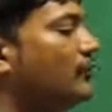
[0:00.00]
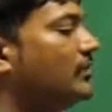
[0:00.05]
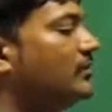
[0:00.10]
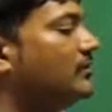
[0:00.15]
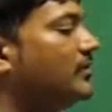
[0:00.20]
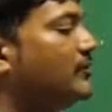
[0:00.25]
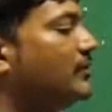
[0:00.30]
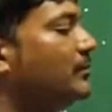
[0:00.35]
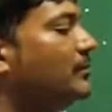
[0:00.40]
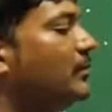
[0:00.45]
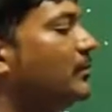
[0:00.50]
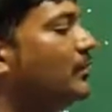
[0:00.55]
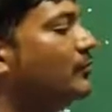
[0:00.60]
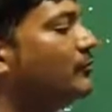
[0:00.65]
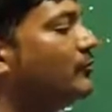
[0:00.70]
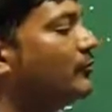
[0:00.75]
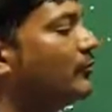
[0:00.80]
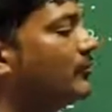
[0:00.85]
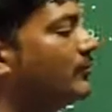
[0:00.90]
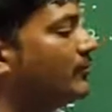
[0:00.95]

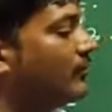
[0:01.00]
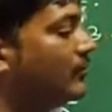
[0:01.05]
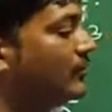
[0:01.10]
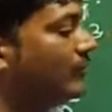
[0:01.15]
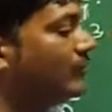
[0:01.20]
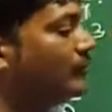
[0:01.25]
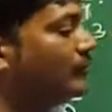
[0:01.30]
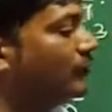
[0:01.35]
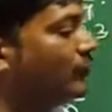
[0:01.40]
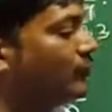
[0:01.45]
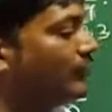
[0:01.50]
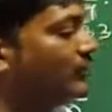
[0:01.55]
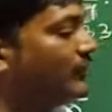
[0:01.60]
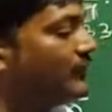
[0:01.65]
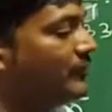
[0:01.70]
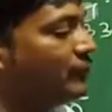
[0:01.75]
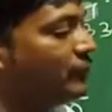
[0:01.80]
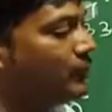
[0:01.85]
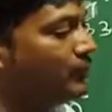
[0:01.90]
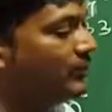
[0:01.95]

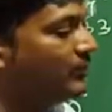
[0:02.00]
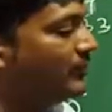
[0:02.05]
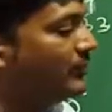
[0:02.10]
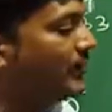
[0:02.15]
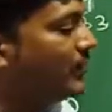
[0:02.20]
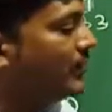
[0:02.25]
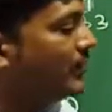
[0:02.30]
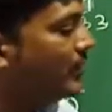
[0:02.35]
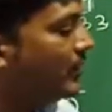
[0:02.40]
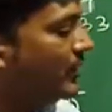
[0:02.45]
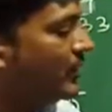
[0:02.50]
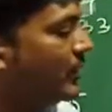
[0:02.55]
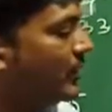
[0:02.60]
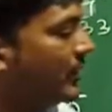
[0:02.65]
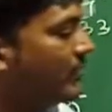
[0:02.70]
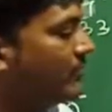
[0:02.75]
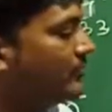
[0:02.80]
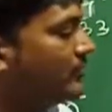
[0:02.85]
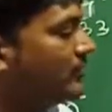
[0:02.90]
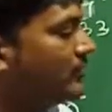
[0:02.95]
47.4747,
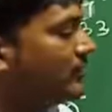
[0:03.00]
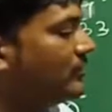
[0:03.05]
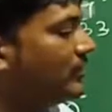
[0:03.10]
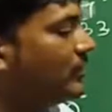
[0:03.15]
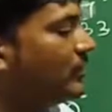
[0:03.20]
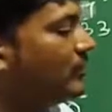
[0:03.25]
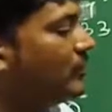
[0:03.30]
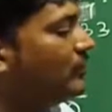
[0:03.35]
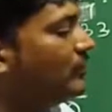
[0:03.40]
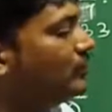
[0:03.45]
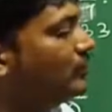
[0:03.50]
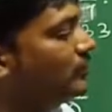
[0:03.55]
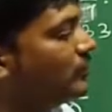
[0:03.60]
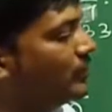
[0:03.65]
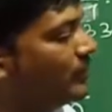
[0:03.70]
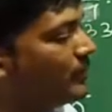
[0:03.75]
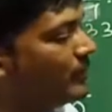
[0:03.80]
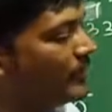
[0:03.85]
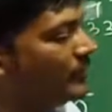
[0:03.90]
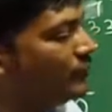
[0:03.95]
and x is equal to
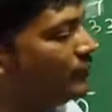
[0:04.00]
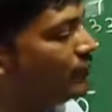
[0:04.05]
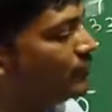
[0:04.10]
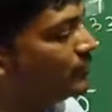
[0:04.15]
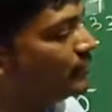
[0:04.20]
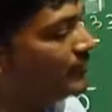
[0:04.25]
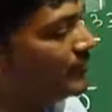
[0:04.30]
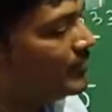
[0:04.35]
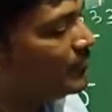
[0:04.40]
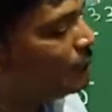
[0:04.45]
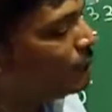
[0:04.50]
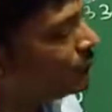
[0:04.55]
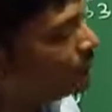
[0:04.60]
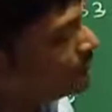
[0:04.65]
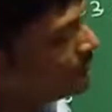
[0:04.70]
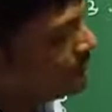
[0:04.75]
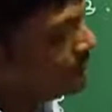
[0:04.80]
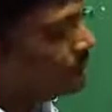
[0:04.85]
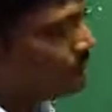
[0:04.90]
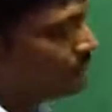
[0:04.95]

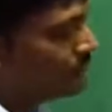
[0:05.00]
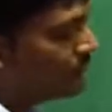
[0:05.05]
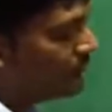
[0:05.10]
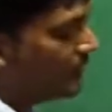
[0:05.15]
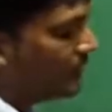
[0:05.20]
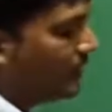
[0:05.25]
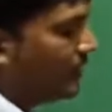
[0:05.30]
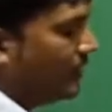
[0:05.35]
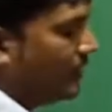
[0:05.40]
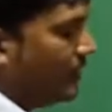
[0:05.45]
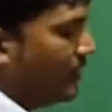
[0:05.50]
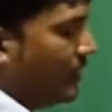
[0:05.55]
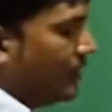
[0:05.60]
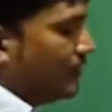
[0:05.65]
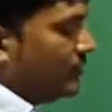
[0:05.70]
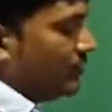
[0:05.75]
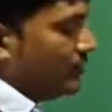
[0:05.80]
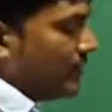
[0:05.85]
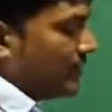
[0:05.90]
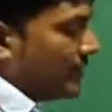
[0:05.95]
0.474747.
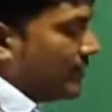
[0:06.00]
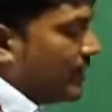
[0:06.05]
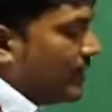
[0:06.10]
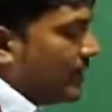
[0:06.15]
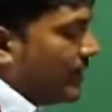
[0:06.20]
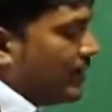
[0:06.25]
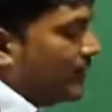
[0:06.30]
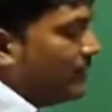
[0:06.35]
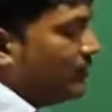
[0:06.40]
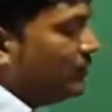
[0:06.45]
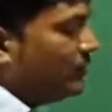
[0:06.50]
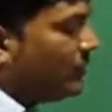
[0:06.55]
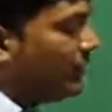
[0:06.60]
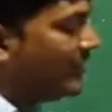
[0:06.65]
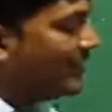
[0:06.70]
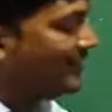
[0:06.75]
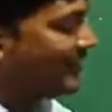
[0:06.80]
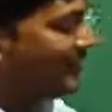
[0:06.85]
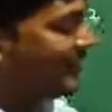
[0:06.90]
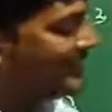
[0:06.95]
So subtract, you will
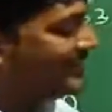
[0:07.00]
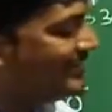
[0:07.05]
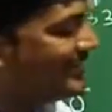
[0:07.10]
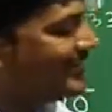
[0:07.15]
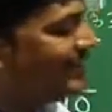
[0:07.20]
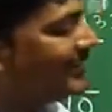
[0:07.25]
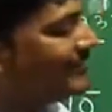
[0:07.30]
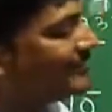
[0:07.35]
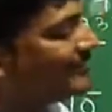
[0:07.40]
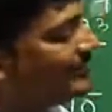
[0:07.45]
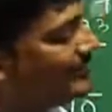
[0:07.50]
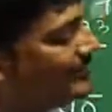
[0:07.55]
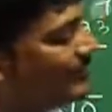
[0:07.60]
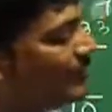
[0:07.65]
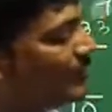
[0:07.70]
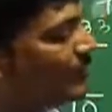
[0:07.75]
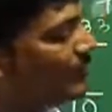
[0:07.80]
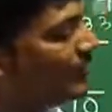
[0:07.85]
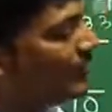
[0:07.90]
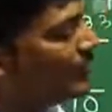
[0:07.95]
get 99x
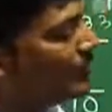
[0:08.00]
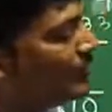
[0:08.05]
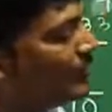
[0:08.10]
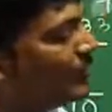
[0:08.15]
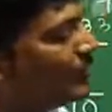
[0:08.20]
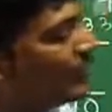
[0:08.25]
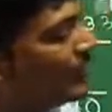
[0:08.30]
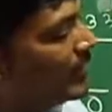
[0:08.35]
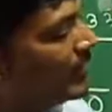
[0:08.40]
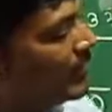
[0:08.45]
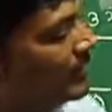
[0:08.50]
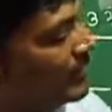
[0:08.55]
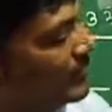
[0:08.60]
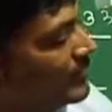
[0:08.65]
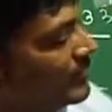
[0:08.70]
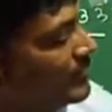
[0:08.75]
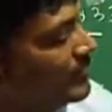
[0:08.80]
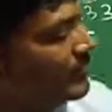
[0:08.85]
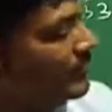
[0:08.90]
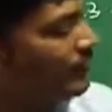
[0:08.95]
is equal to, and
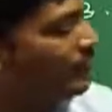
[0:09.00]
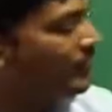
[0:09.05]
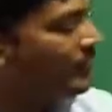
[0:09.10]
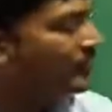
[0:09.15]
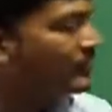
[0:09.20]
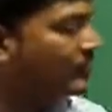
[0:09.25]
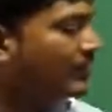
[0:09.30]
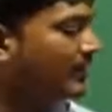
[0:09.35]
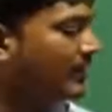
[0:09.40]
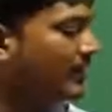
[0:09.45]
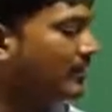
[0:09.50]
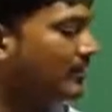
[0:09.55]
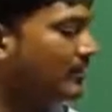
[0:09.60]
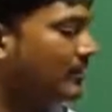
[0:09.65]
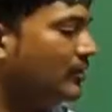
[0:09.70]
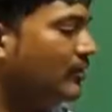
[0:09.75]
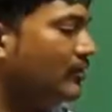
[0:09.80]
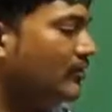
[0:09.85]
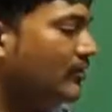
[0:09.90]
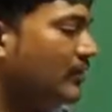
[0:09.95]
here 47
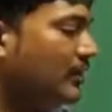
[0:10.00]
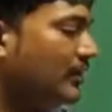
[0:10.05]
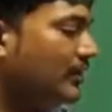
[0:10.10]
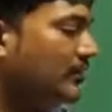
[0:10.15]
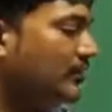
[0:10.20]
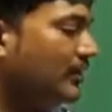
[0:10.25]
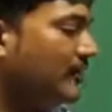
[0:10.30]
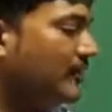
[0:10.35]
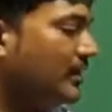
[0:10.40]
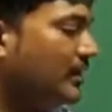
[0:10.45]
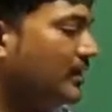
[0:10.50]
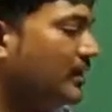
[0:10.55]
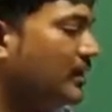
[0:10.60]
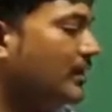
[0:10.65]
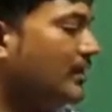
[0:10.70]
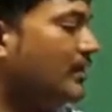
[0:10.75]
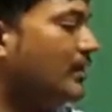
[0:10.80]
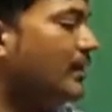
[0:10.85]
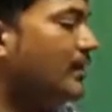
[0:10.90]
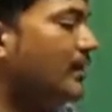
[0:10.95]
minus 0, 47,
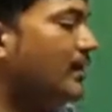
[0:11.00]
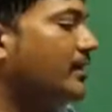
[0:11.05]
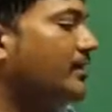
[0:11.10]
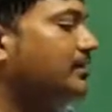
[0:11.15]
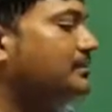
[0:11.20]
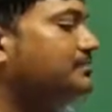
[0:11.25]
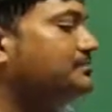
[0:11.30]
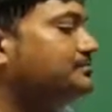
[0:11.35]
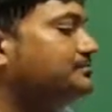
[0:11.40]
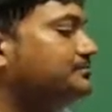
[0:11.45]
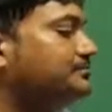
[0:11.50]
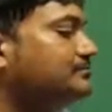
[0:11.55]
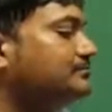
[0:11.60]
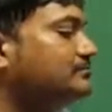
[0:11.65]
and